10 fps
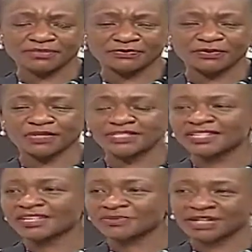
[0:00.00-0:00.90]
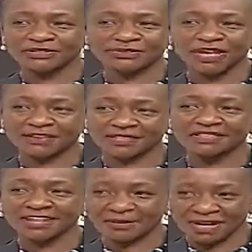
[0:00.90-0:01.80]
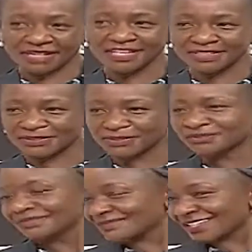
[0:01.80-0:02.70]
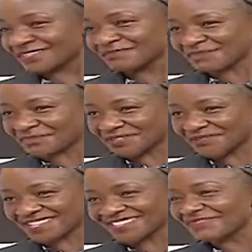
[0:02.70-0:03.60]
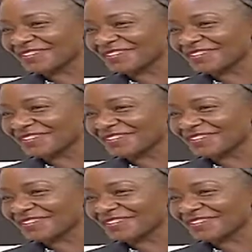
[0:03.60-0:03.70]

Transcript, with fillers: before we say that we can do everything a man can do. That's my my, my